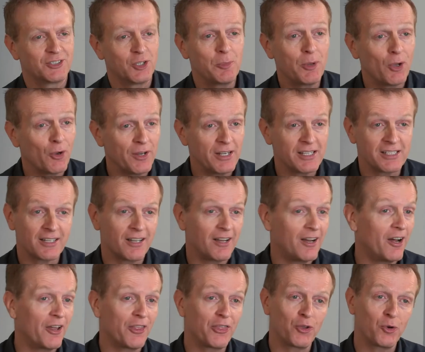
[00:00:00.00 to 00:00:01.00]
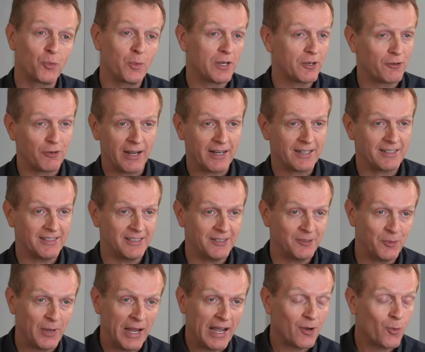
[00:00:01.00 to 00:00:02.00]
To be honest, I thought we'd cracked it.
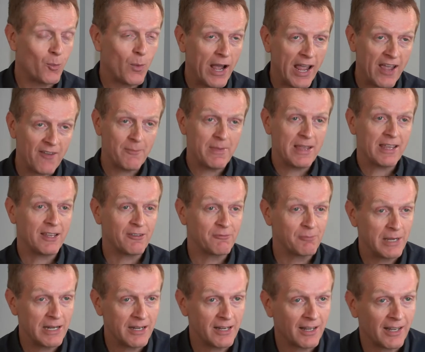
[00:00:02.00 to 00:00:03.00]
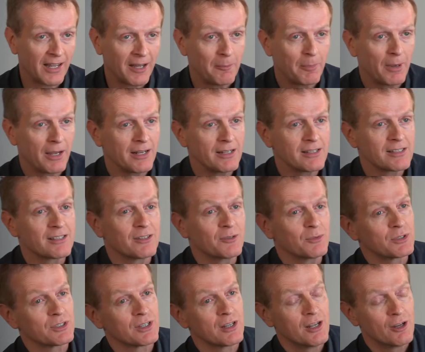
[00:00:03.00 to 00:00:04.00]
We had a way of making media campaigns that
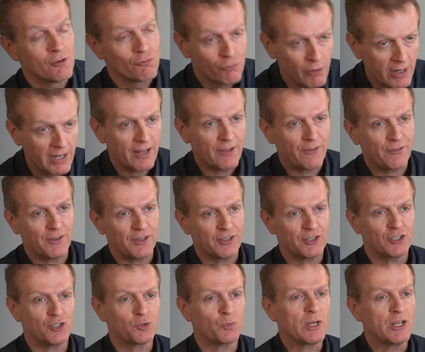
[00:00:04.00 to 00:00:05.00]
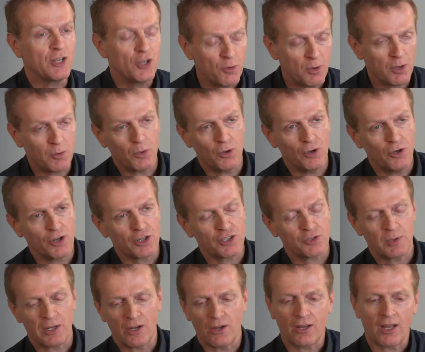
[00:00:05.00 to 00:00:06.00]
was really efficient. We knew it
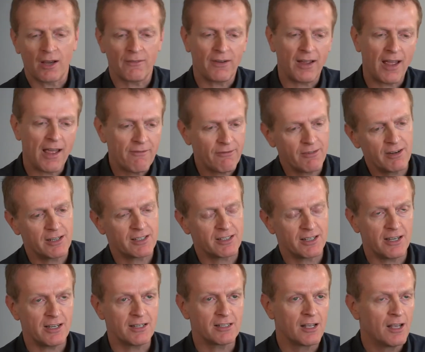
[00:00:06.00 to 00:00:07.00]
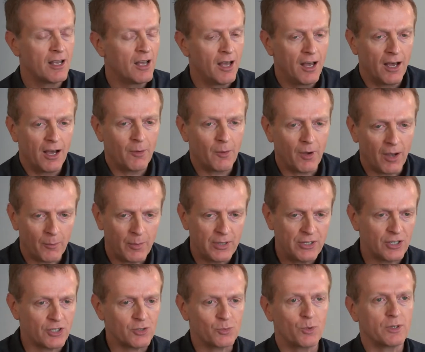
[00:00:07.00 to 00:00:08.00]
worked. We could cover every disease, and we
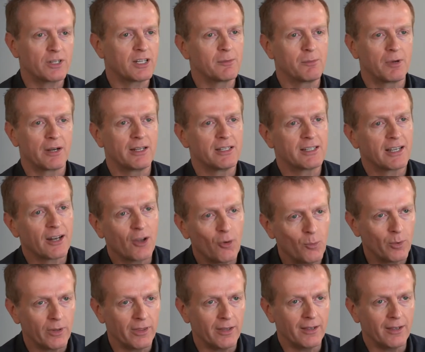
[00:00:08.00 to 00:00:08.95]
just wanted the money to get on with